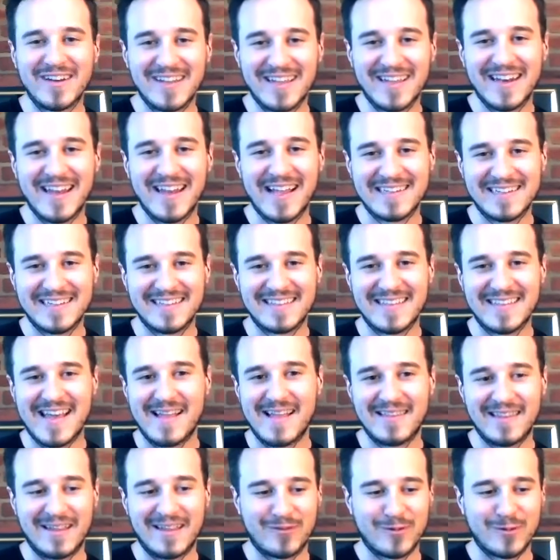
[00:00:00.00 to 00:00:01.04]
to connect on
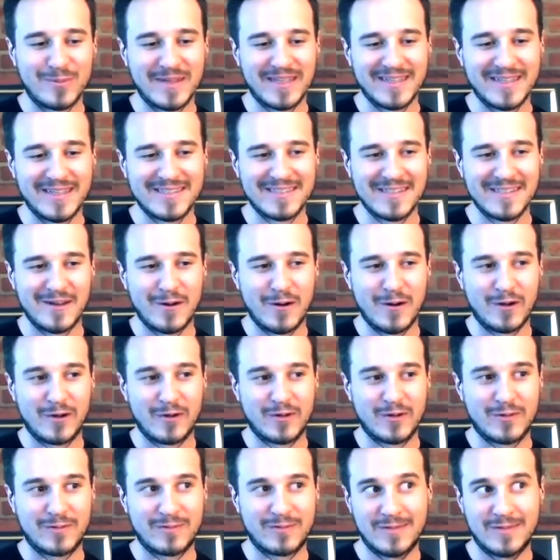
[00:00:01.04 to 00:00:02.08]
that level because,
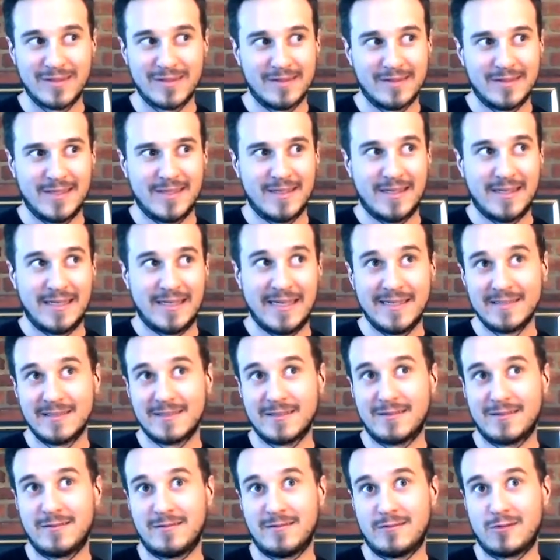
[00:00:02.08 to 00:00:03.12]

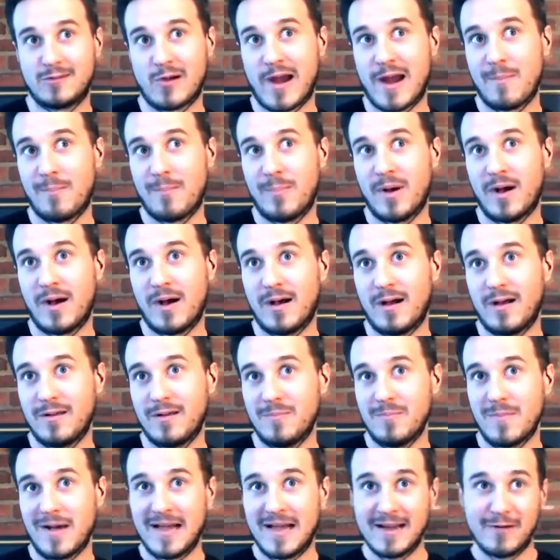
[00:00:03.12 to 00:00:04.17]
his grandpa
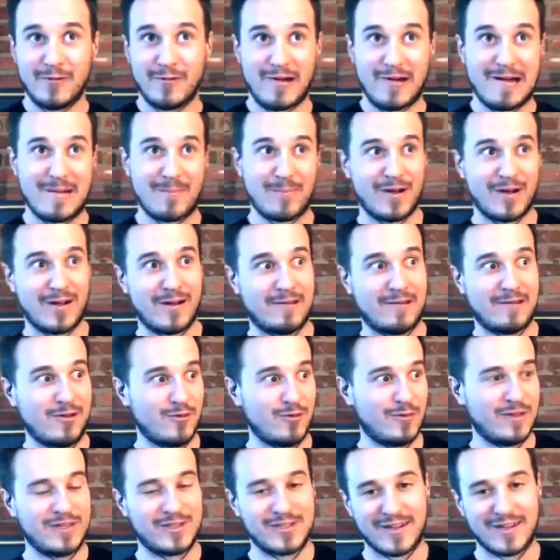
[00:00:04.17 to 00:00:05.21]
and my grandpa
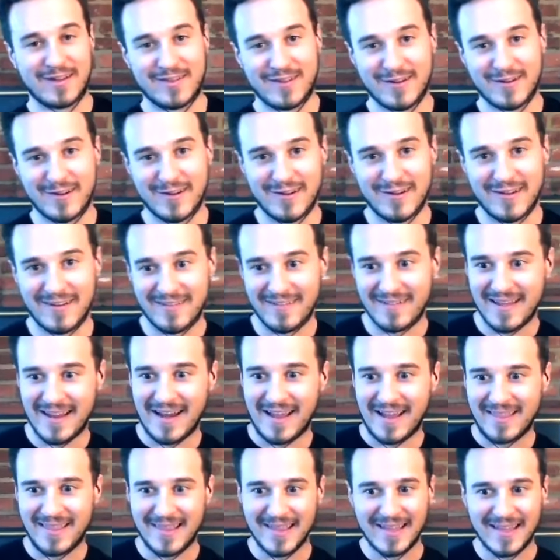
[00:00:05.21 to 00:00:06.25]
knew each other, and
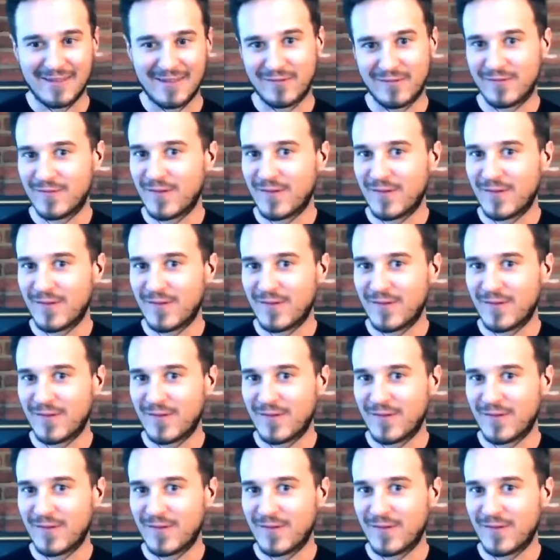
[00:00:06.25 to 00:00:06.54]
I think even